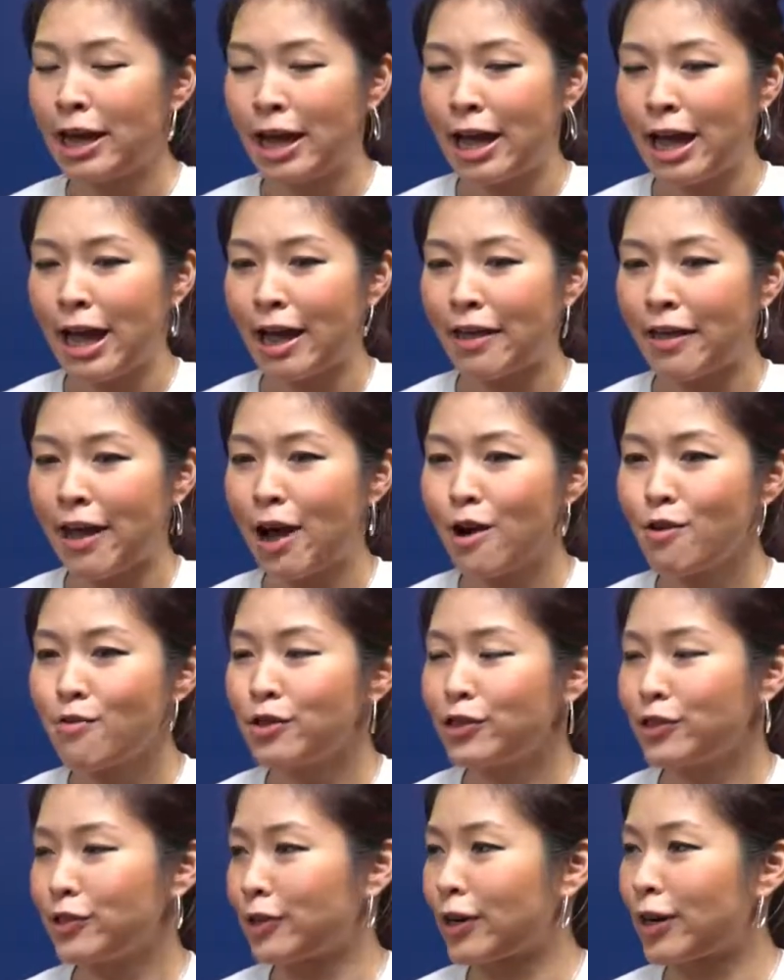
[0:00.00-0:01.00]
And how we
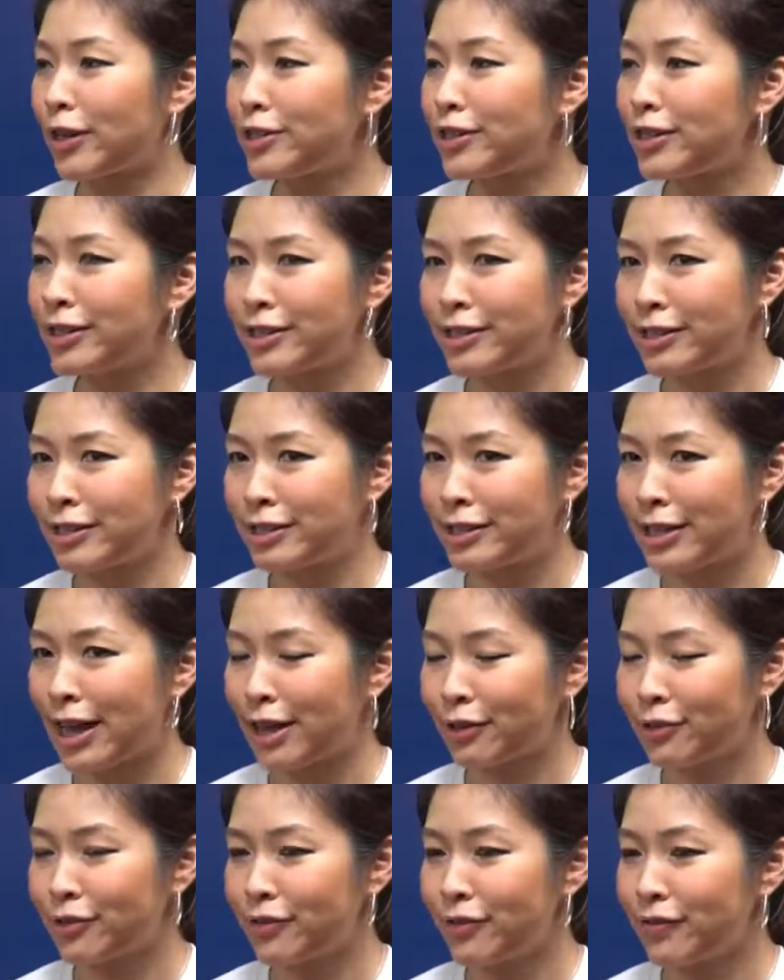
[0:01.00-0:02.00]
started is
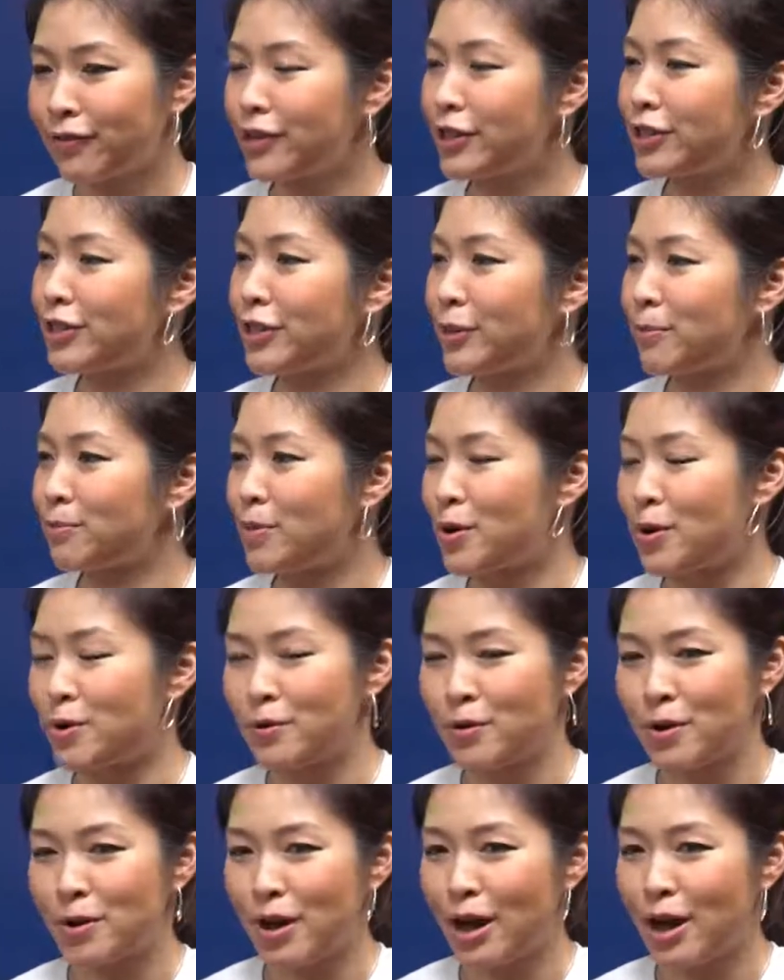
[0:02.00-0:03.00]
actually very simple.
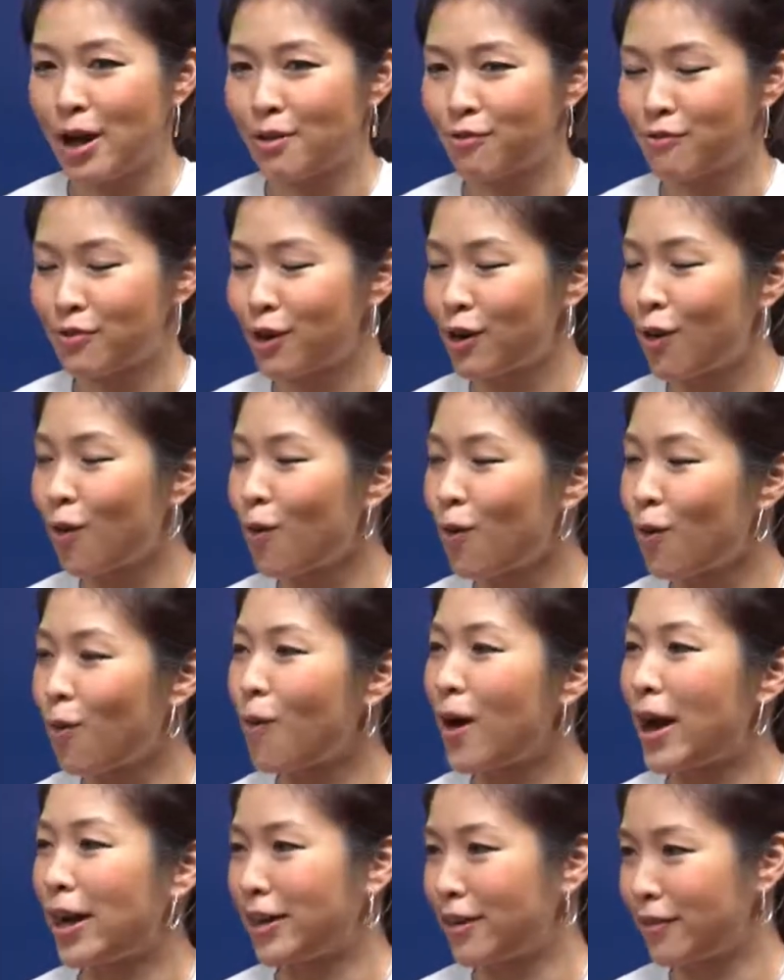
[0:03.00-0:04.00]
We're all
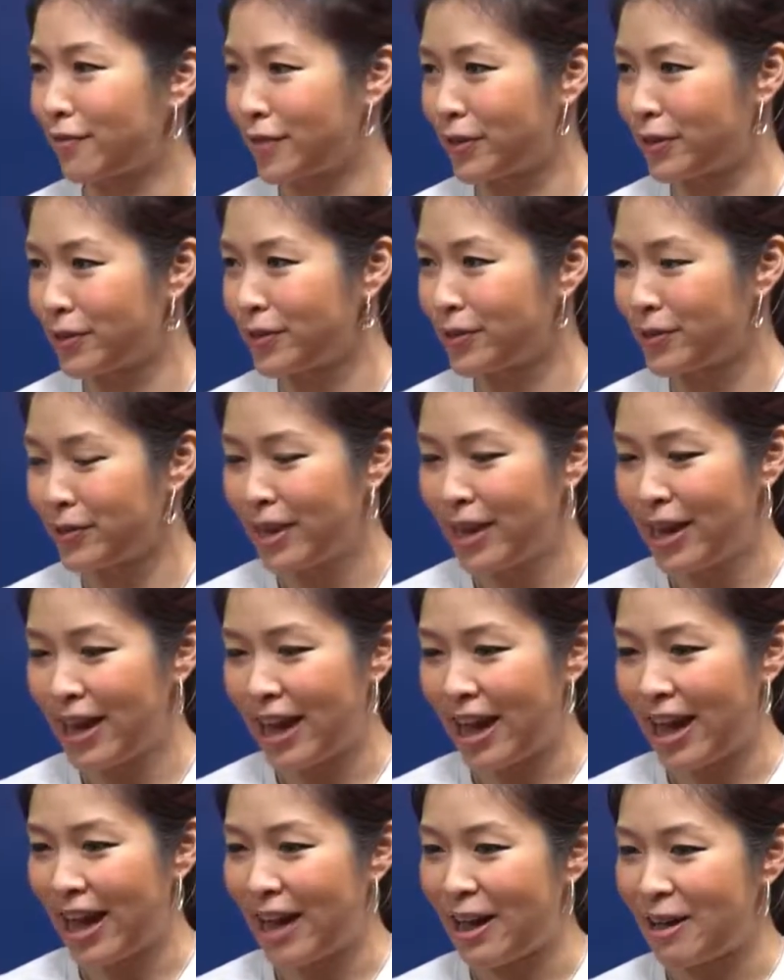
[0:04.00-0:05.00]
wine lovers.
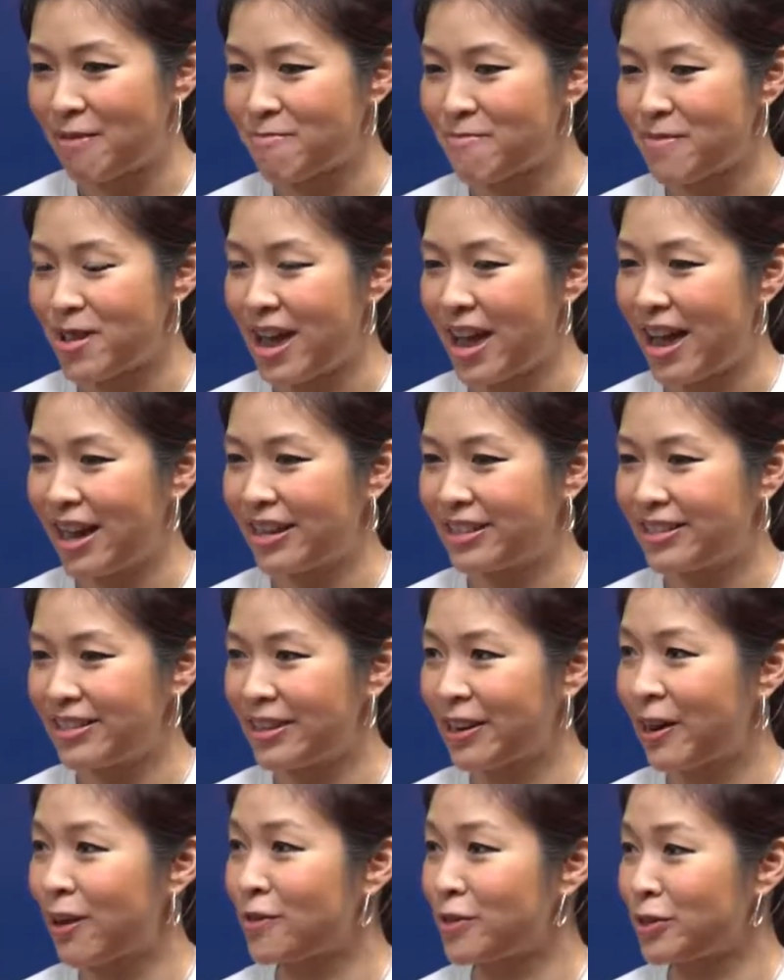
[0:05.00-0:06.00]
And in
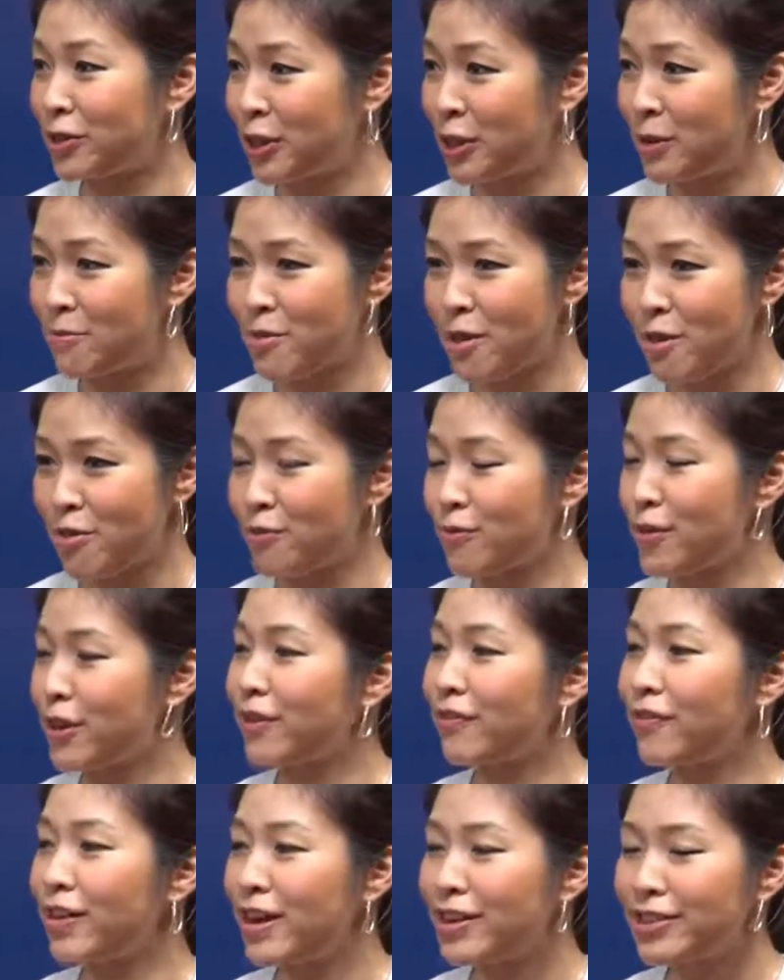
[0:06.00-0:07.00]
our team, the three of
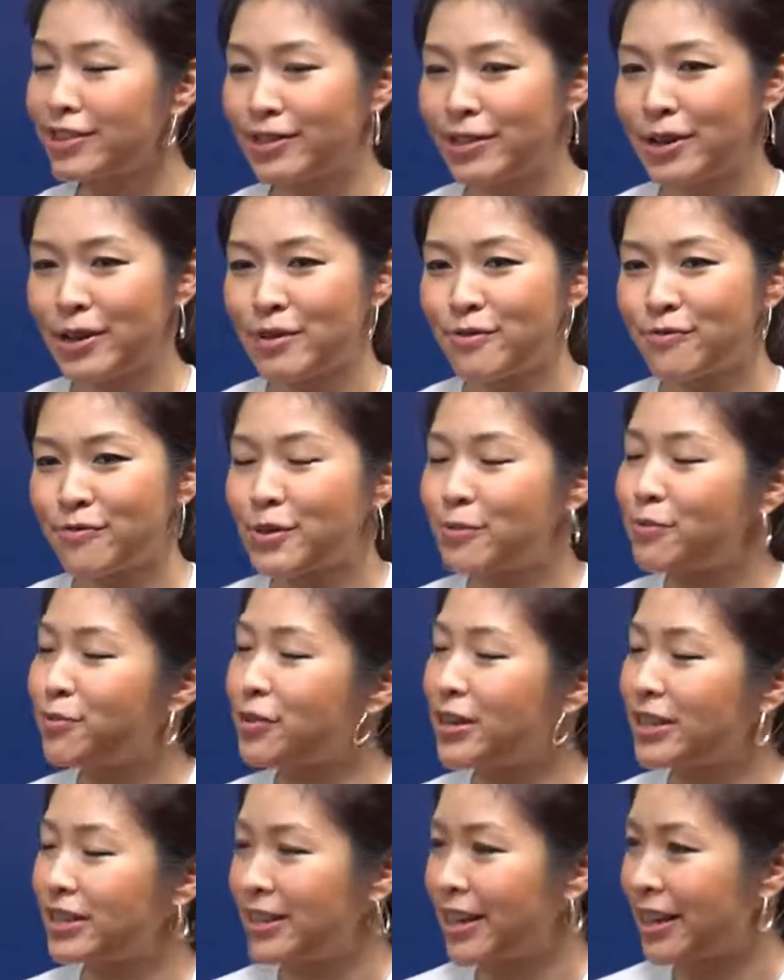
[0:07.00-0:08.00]
us
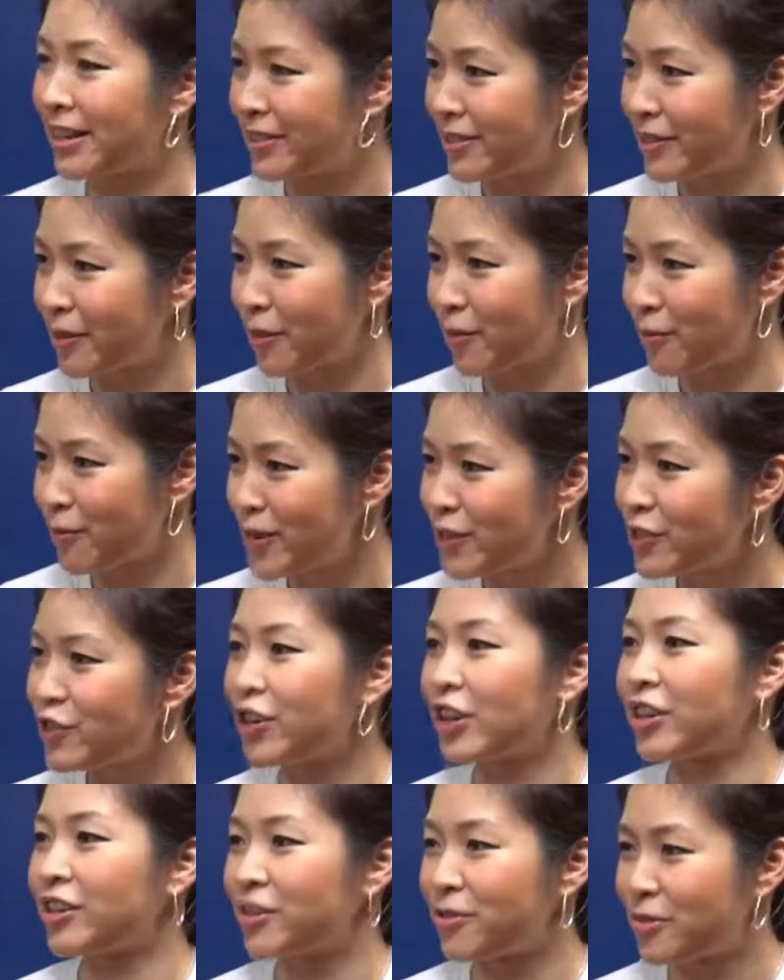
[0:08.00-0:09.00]
represents 3
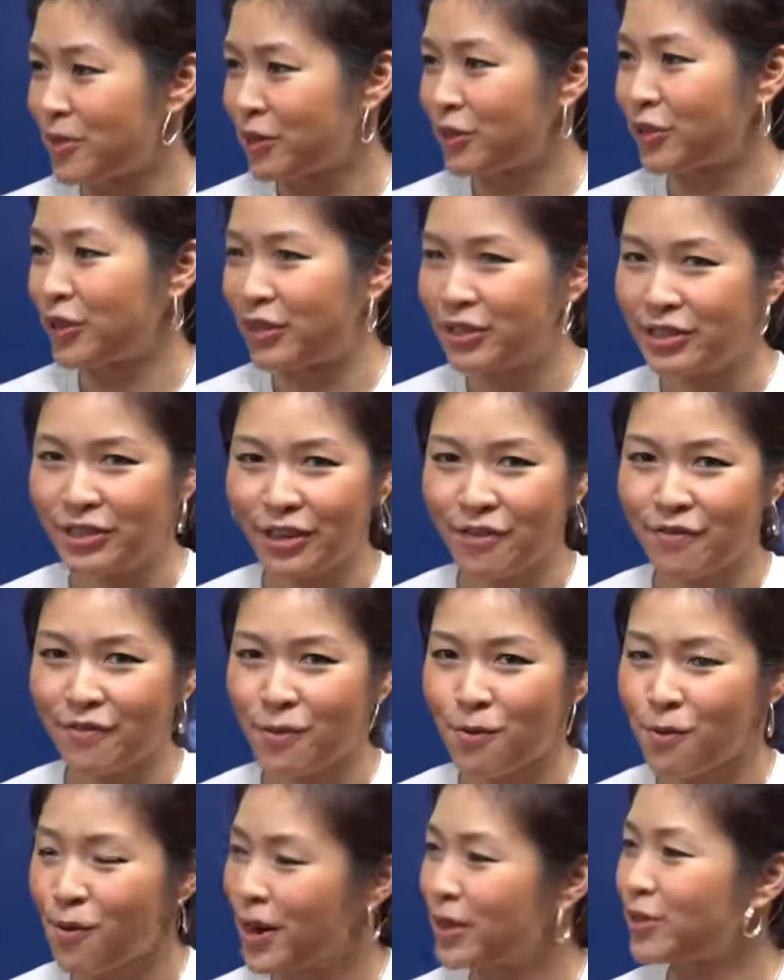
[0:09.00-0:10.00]
generations of
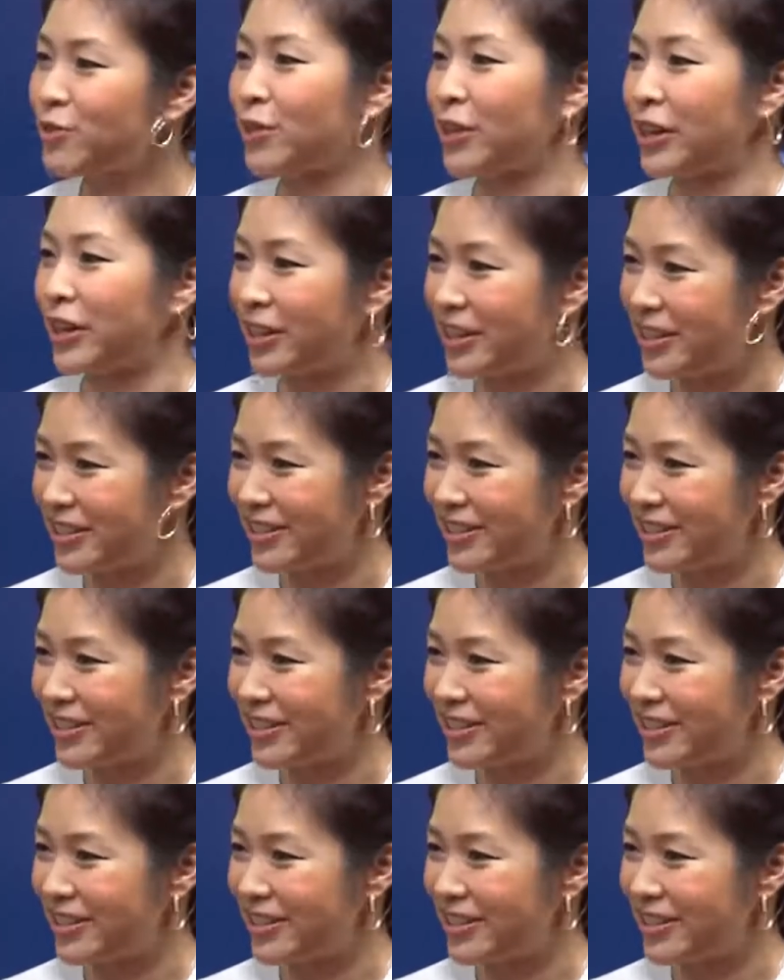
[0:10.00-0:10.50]
wine drinkers.